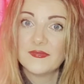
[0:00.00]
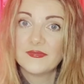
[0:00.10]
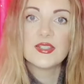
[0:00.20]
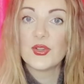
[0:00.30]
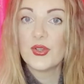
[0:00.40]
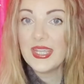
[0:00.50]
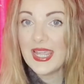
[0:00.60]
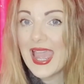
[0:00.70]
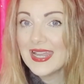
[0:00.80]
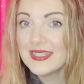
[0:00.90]
So he
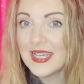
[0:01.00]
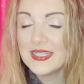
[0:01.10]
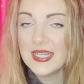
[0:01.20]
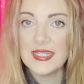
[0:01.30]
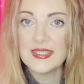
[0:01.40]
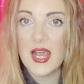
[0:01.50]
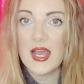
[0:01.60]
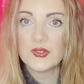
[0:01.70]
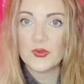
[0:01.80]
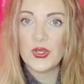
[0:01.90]
entered his
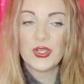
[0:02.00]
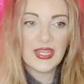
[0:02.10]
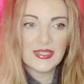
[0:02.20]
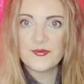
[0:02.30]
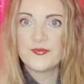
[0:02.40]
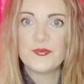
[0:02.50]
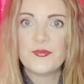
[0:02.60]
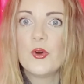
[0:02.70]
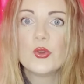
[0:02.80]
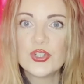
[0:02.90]
artwork, his
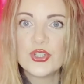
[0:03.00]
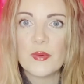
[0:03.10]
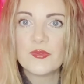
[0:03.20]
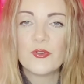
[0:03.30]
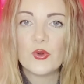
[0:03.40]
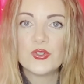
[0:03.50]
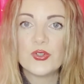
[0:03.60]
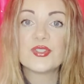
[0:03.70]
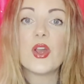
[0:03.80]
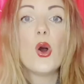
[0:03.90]
photoshopped
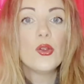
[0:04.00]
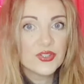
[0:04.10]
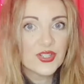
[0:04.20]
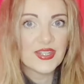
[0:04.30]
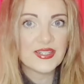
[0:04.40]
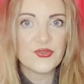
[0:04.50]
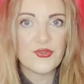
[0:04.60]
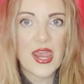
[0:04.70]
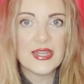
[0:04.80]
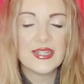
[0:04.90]
photos onto this
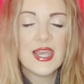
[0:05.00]
thread